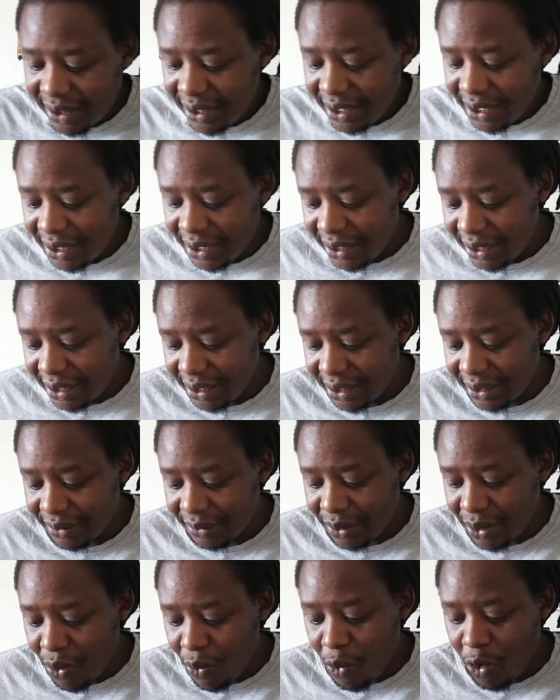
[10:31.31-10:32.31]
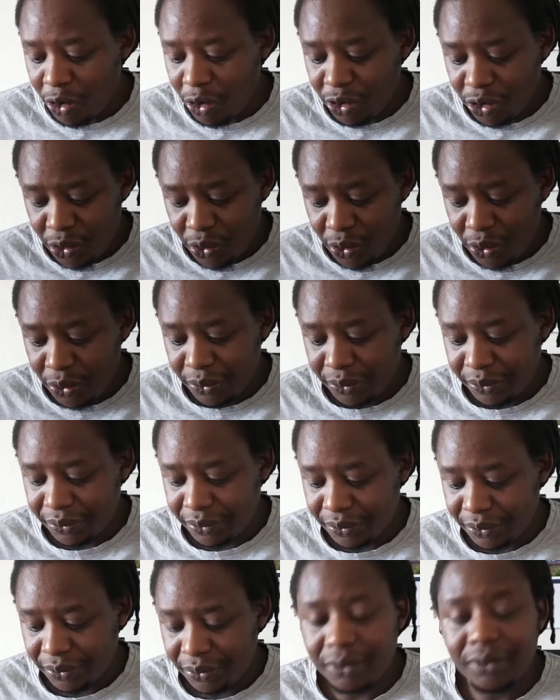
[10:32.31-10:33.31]
they won 2,
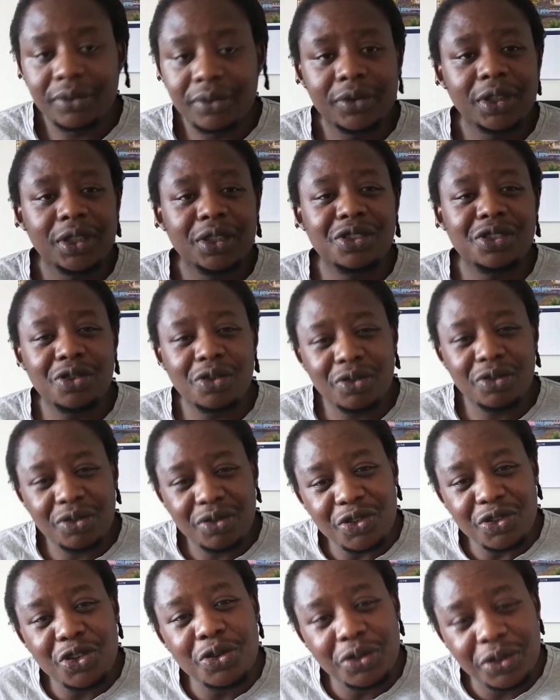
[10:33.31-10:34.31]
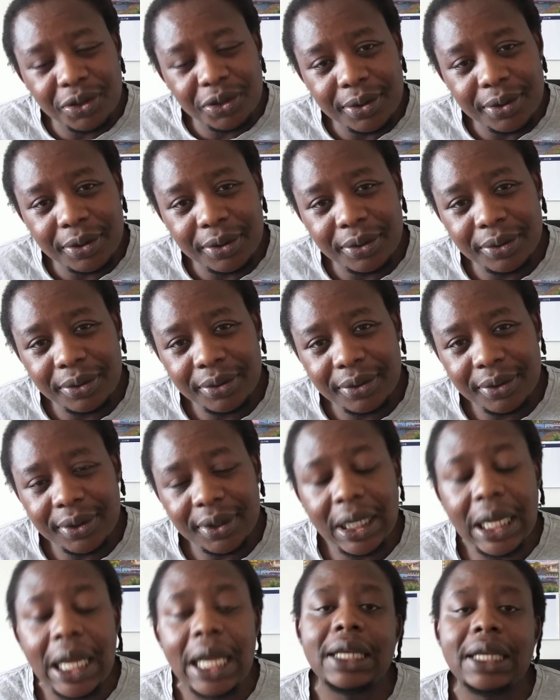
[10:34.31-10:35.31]
drew 2,
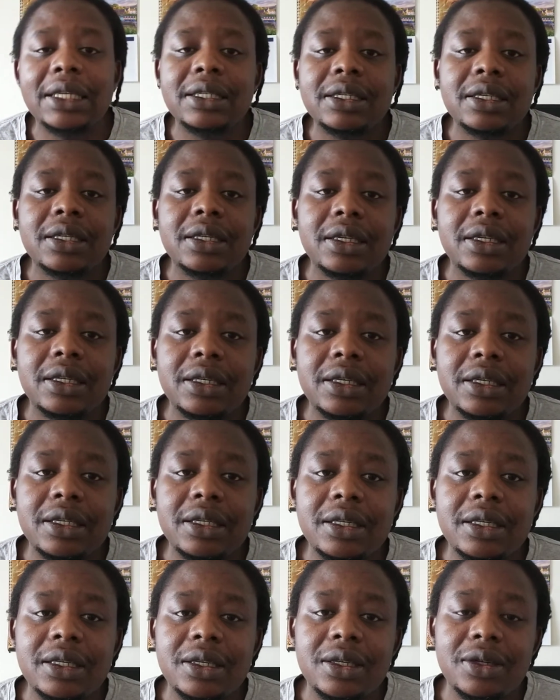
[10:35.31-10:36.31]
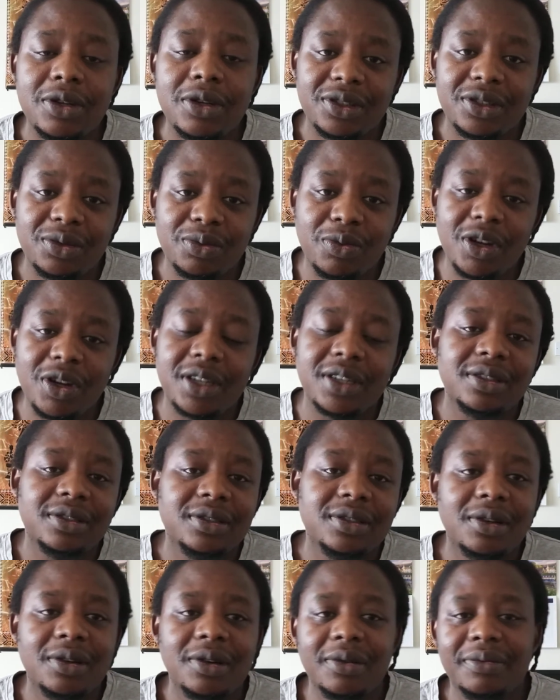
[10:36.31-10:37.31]
and lost 1.
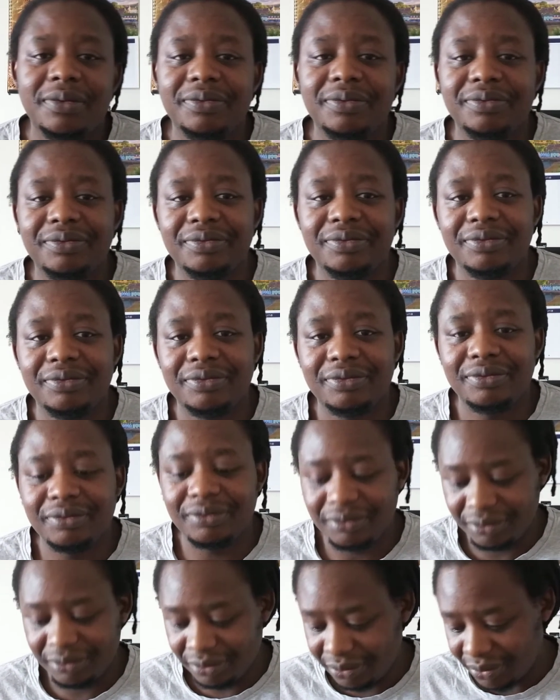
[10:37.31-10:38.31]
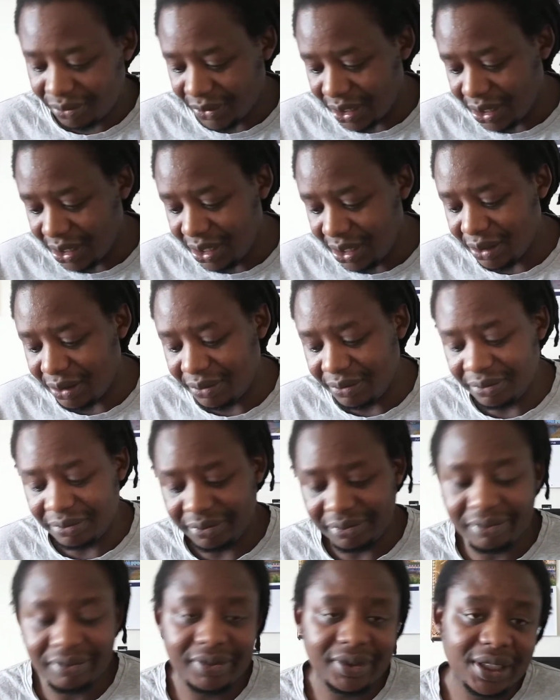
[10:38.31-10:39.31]
So, you know,
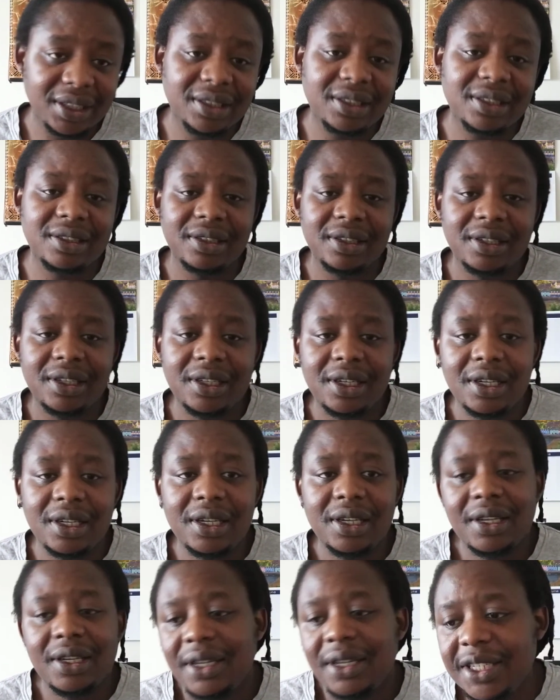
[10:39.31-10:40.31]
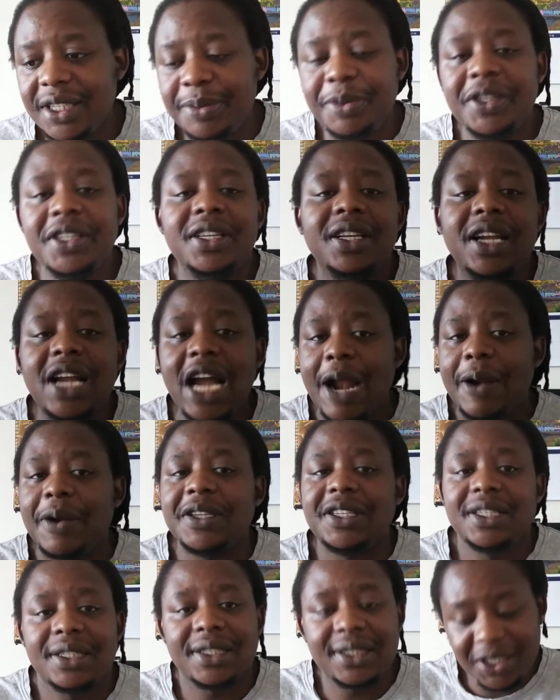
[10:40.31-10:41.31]
it's pretty
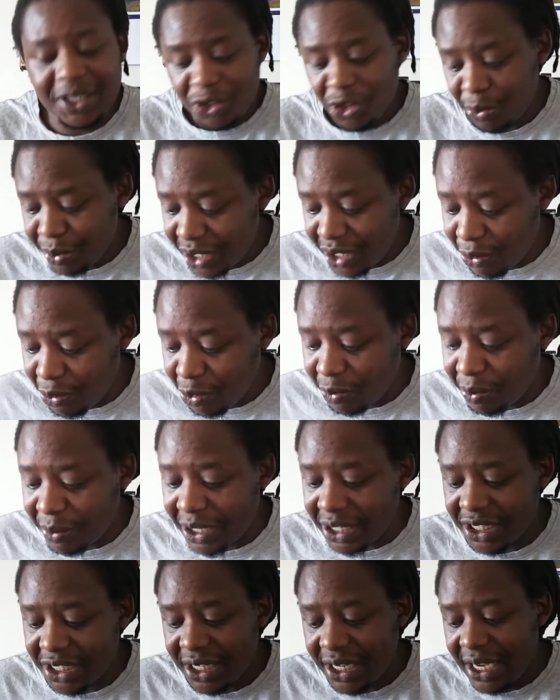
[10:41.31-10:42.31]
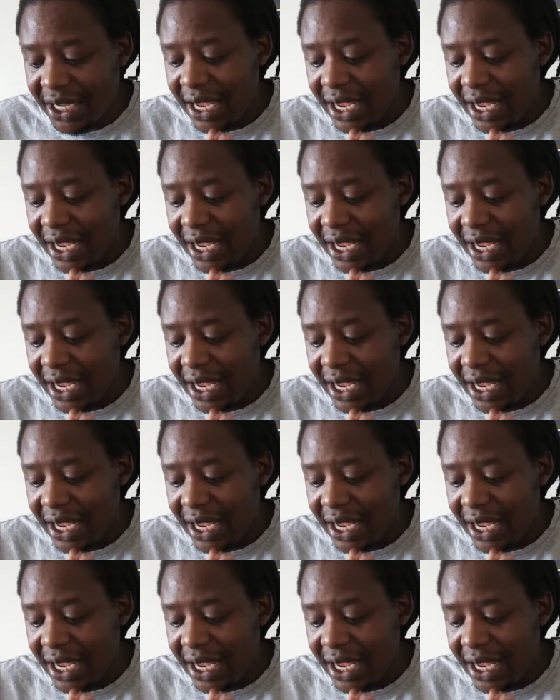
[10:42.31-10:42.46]
encouraging. This will be a good match.